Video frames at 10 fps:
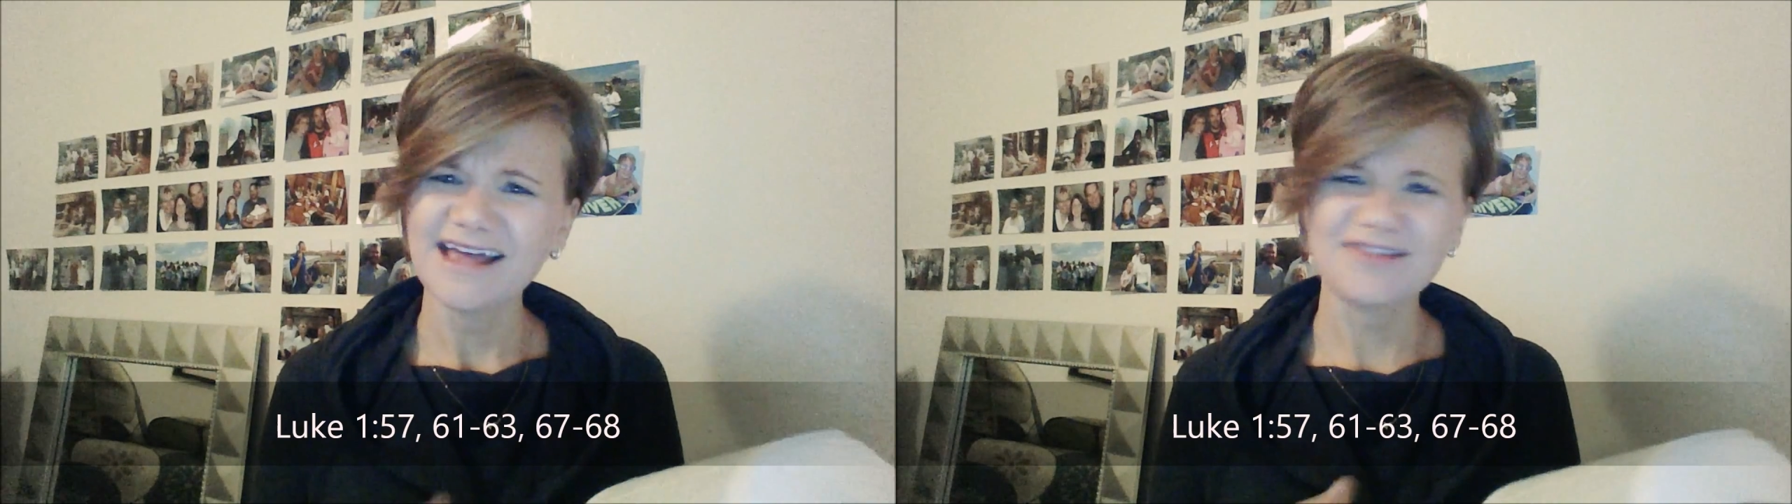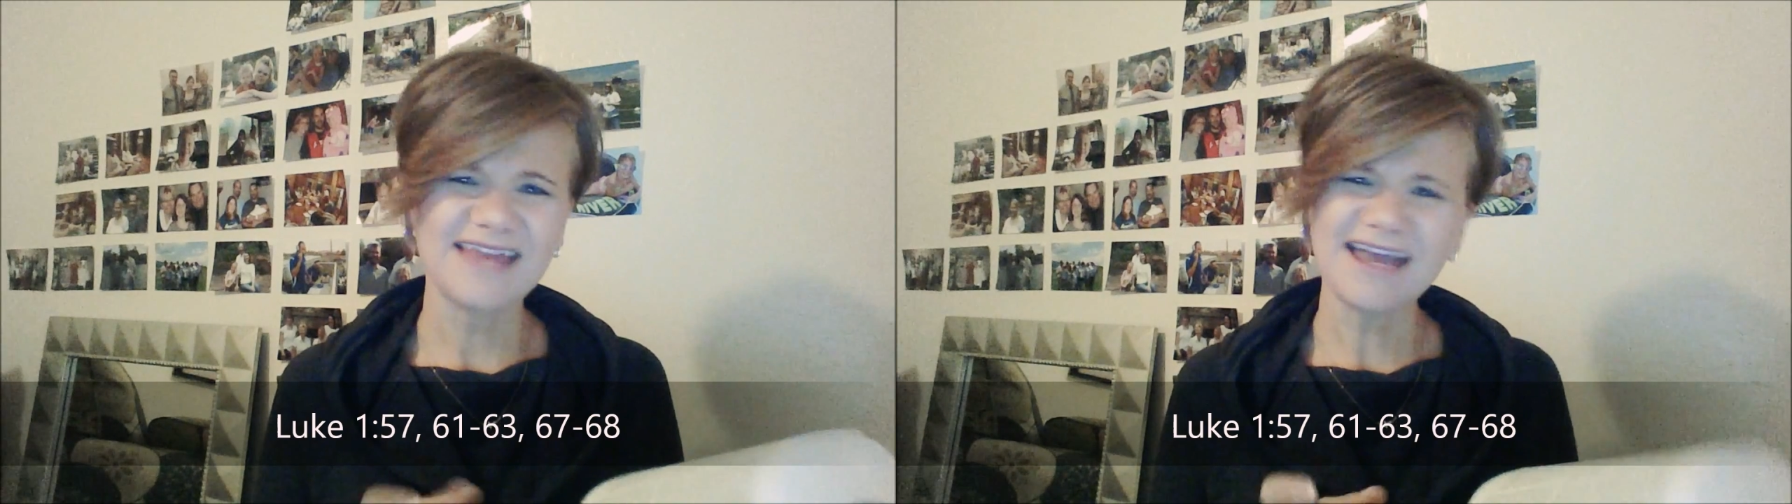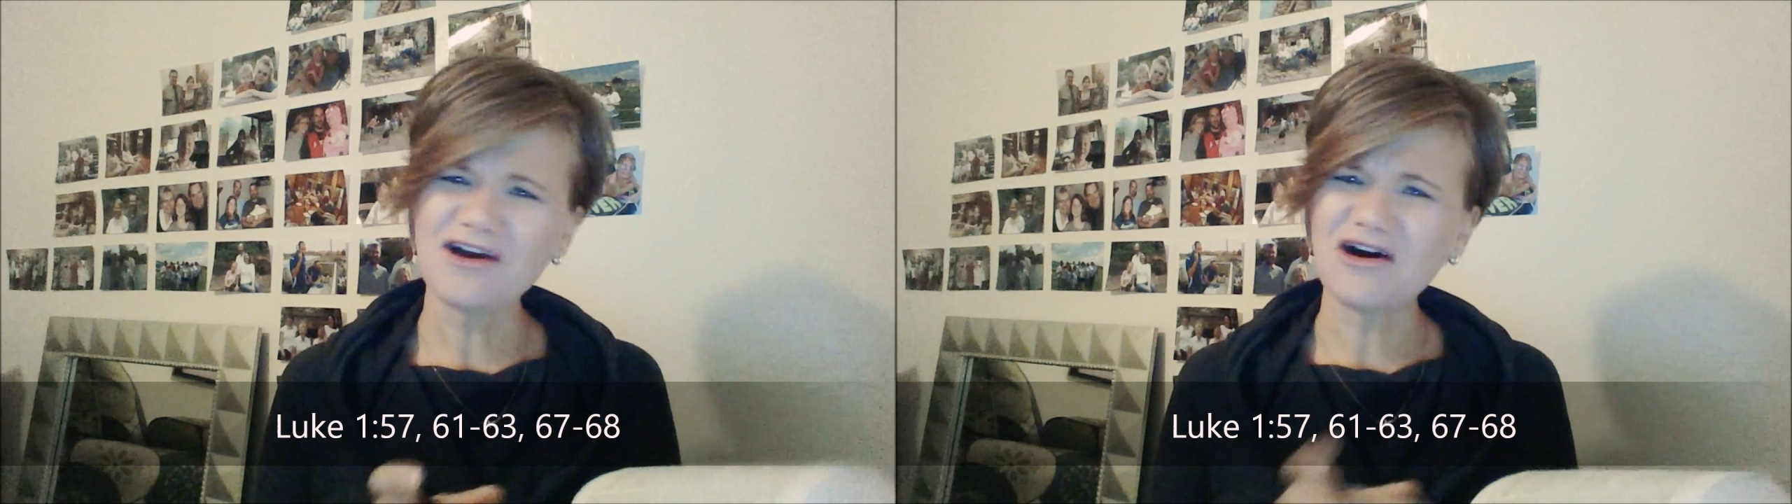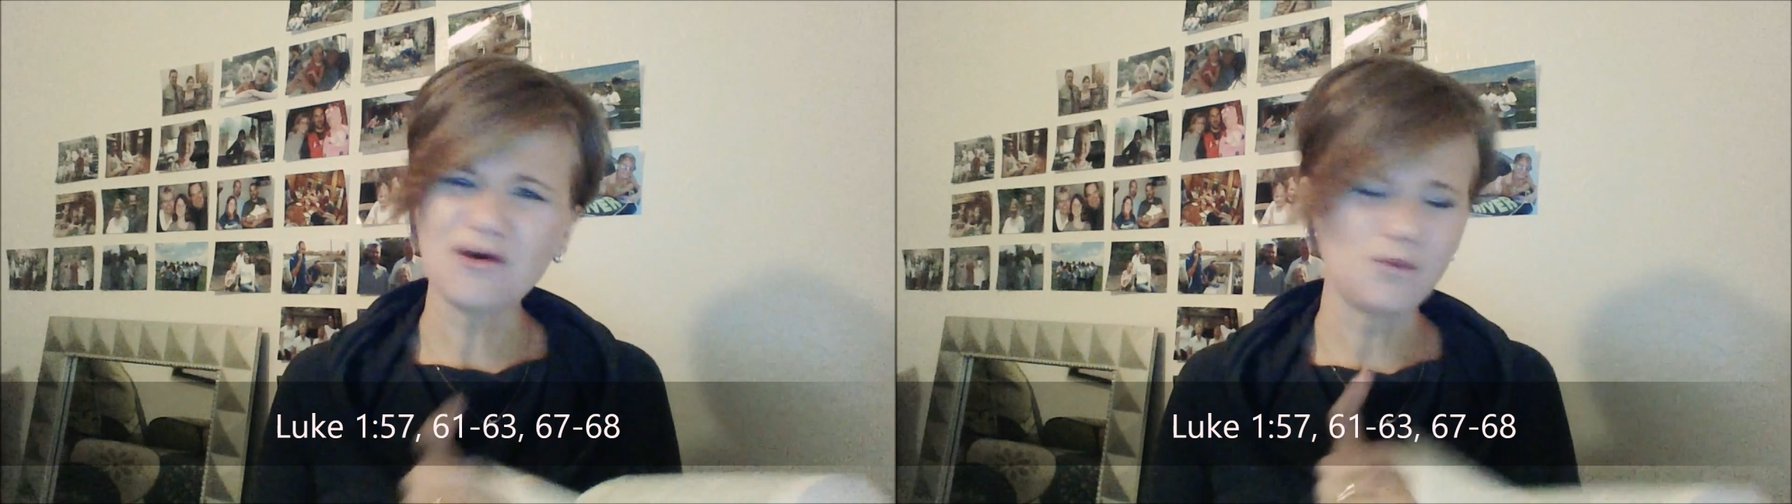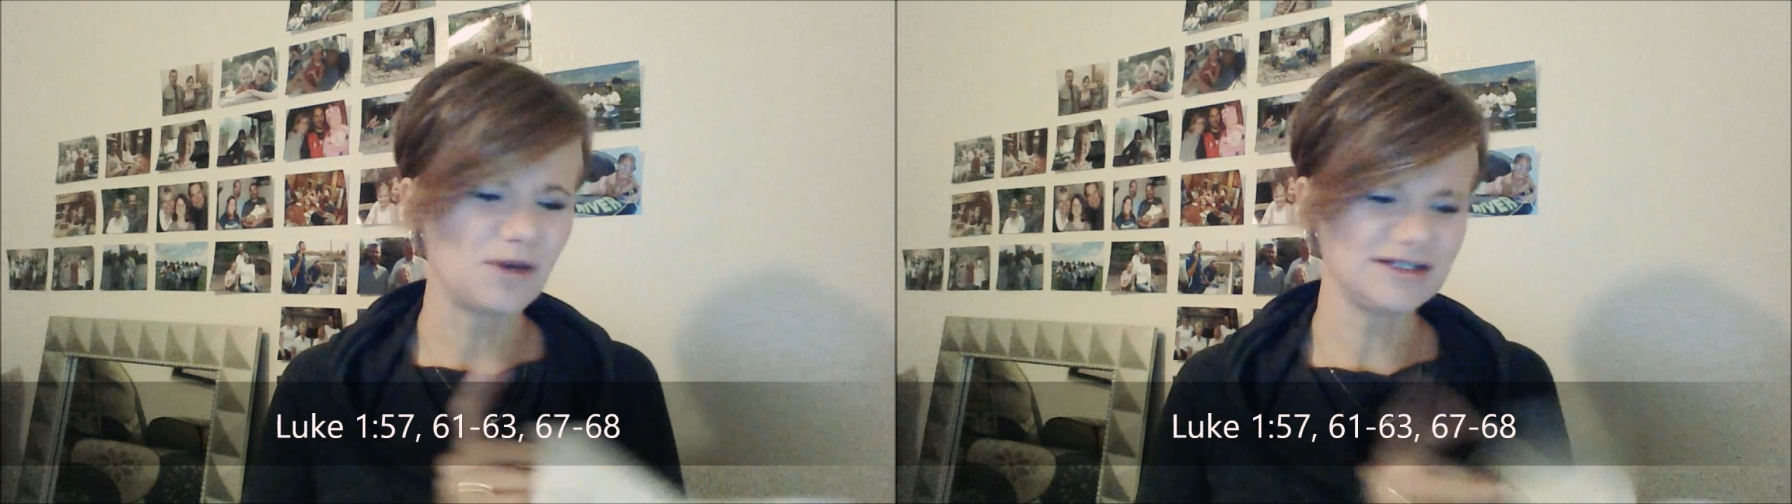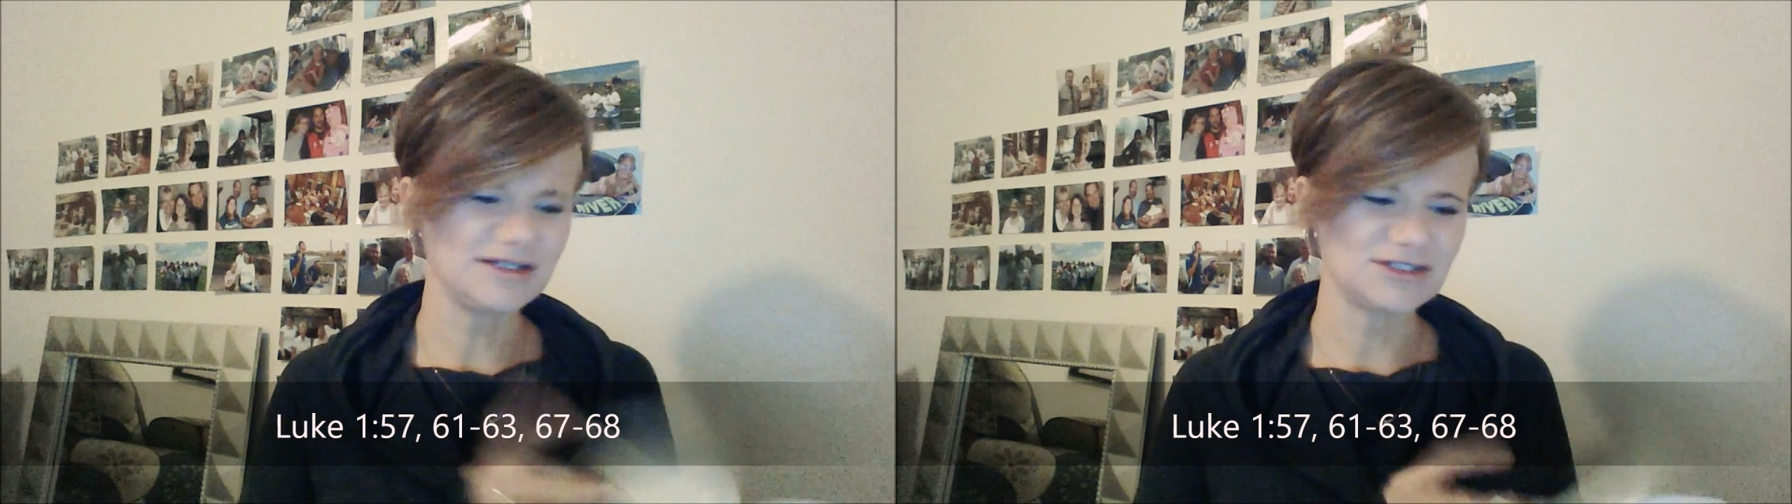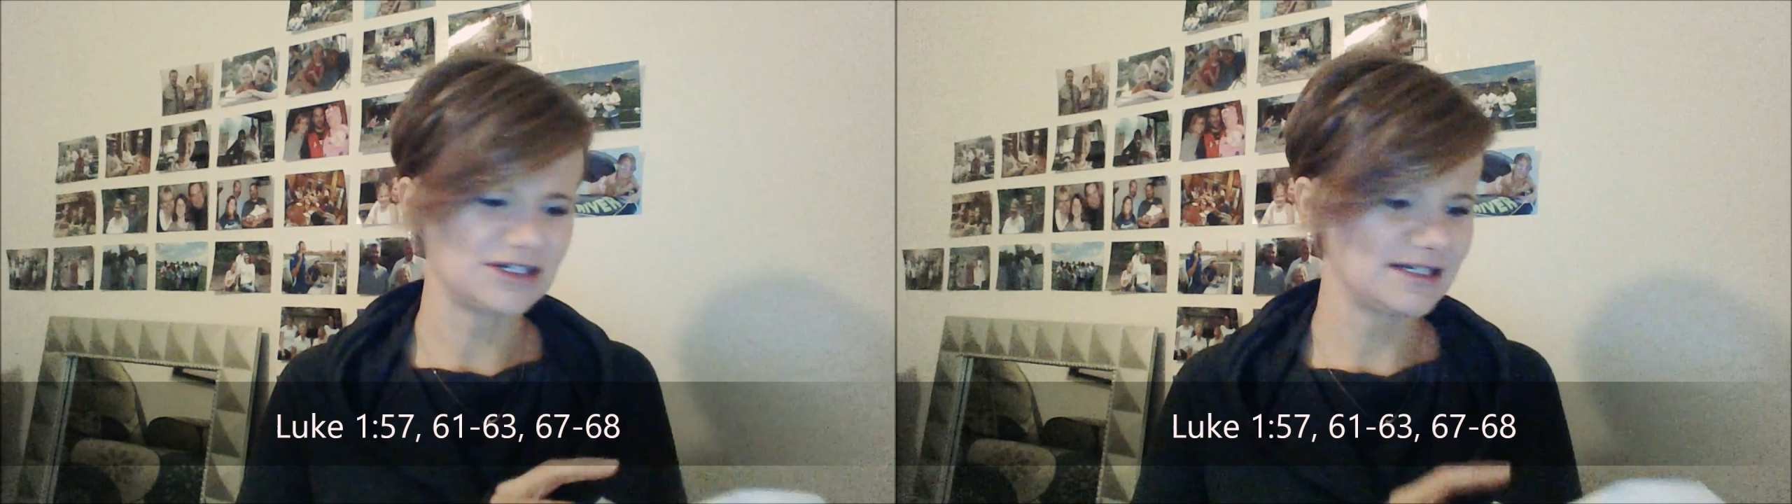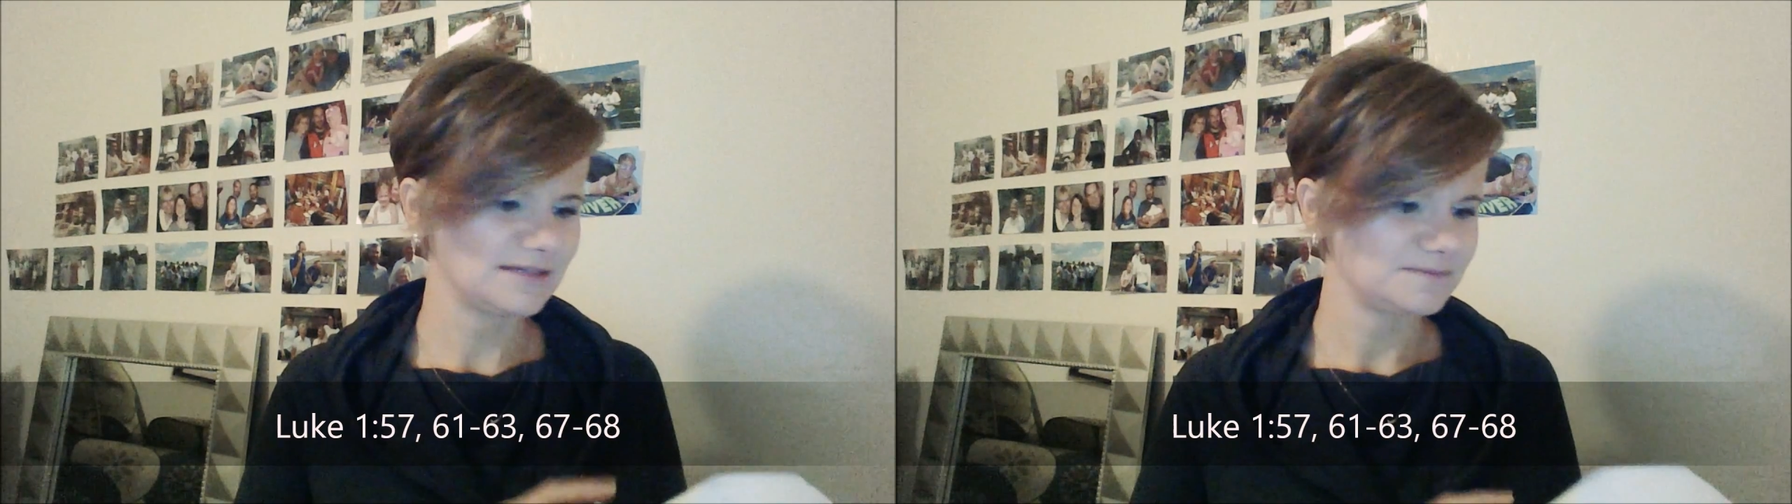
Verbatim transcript: And they all wondered.